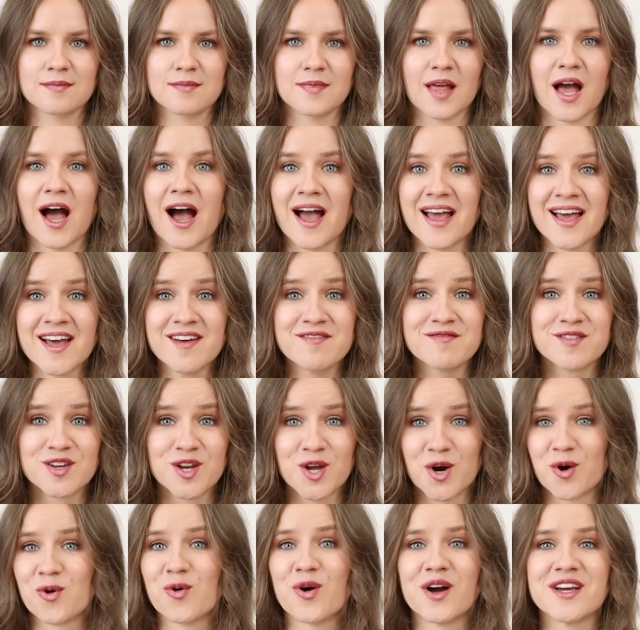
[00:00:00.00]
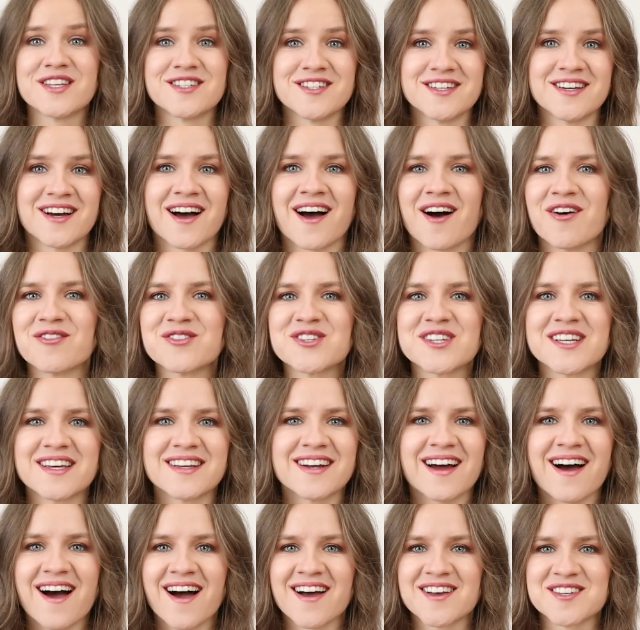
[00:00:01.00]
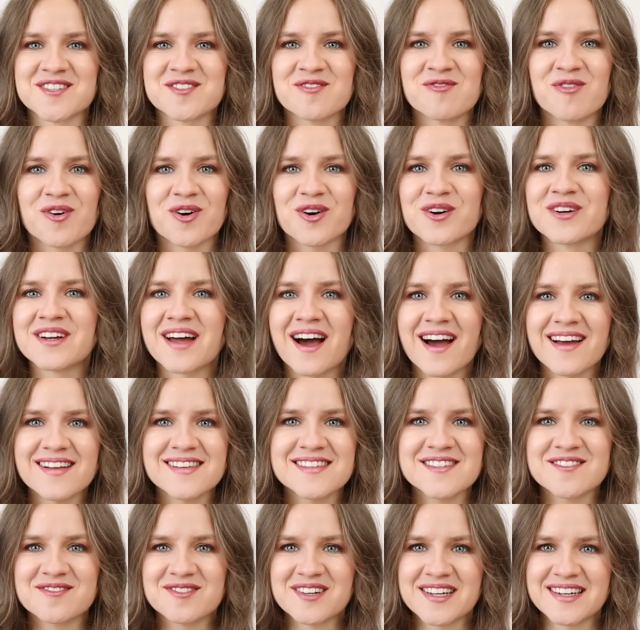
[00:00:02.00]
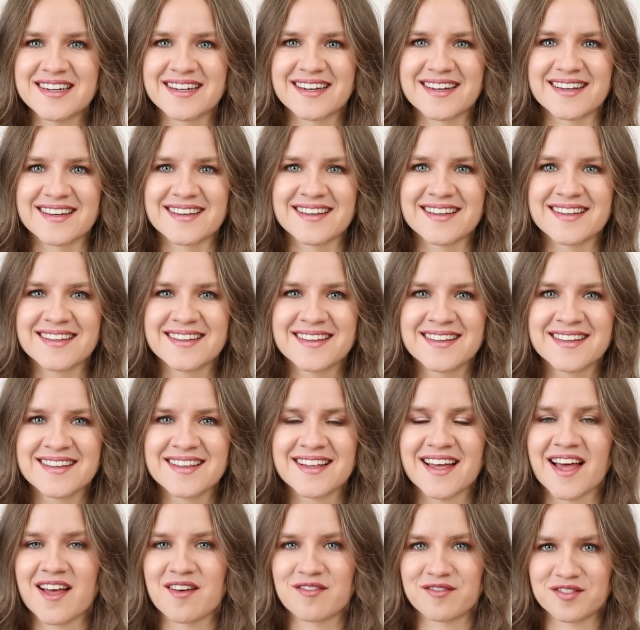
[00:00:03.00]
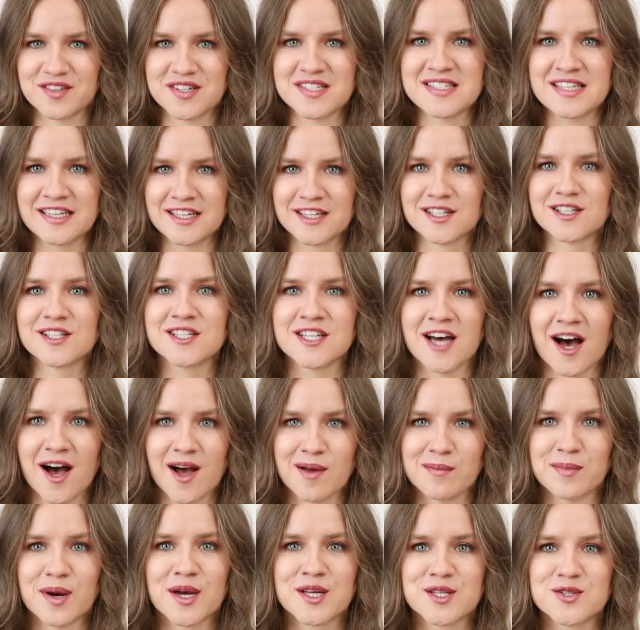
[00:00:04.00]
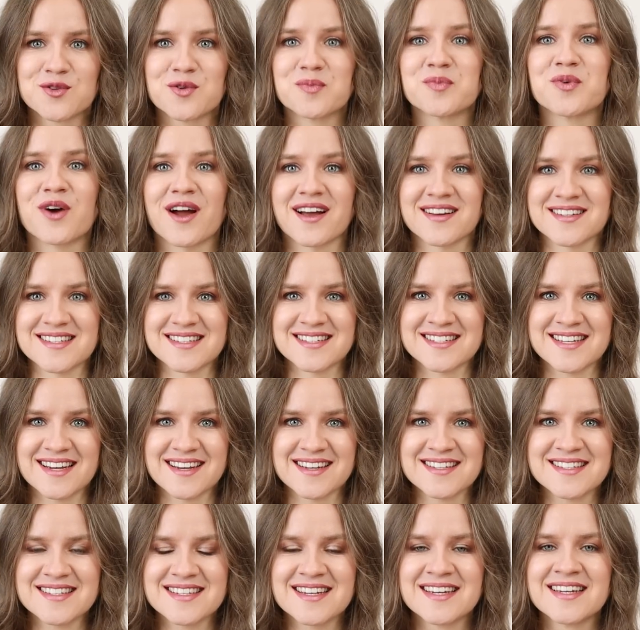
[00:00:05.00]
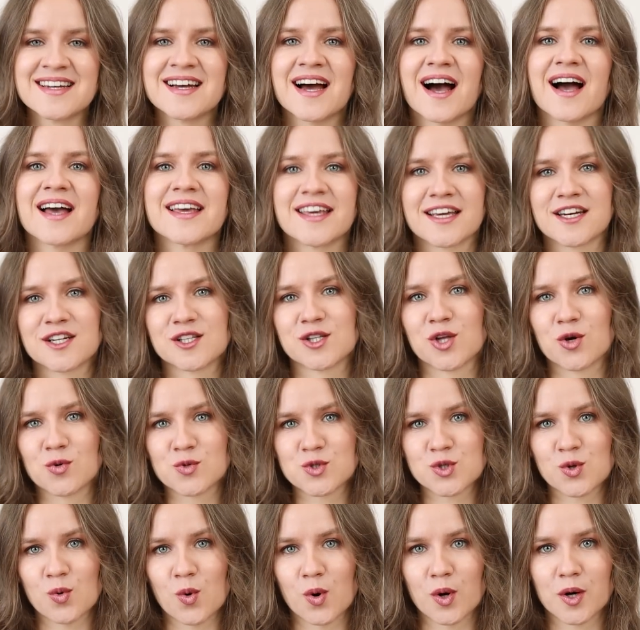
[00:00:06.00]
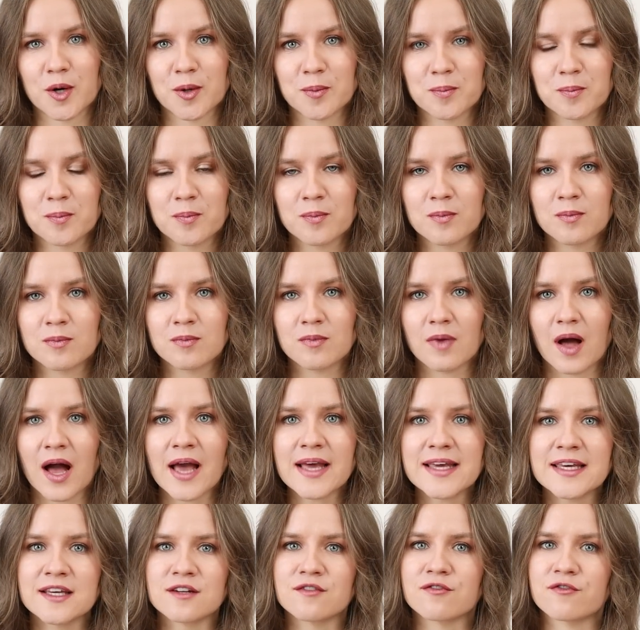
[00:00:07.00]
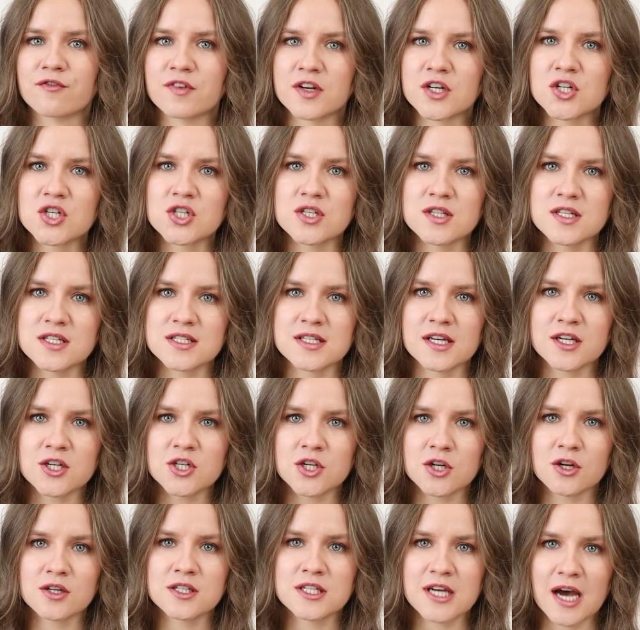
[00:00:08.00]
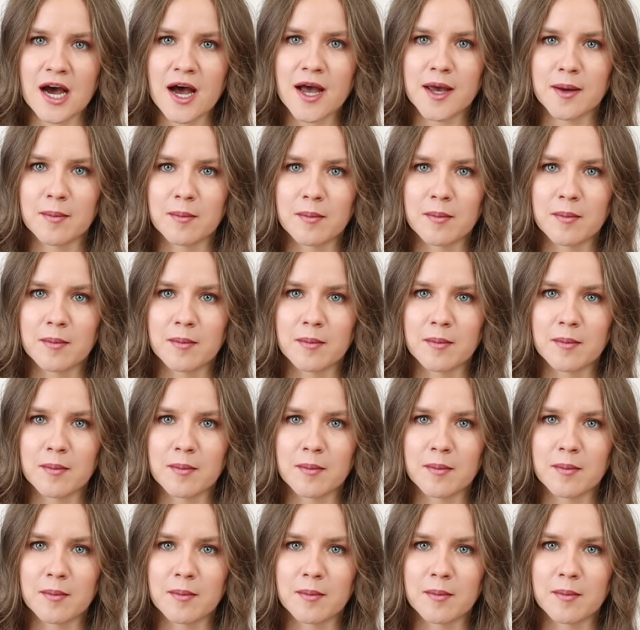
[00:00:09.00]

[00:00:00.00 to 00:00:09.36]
I have no idea how to get a high score on IELTS reading. Every single time I do a practice test, I get a low score. I can't finish the section on time.